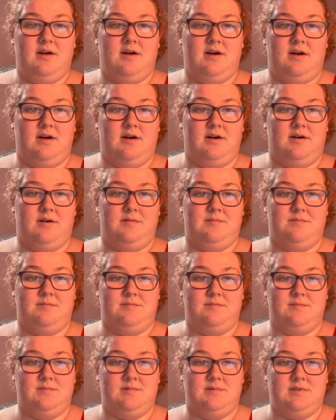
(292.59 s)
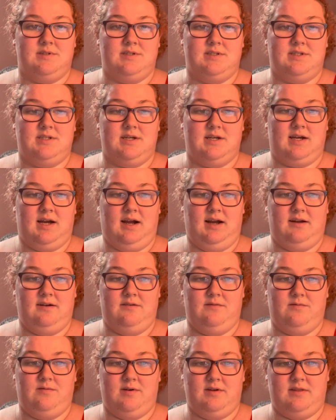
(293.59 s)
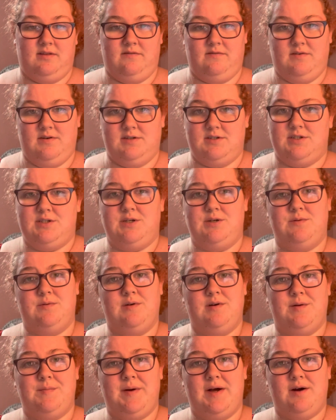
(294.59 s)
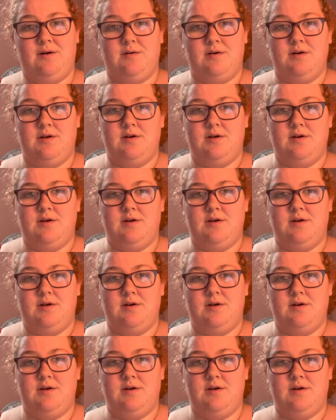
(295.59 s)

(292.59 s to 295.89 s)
to kind of what the first 2 were about.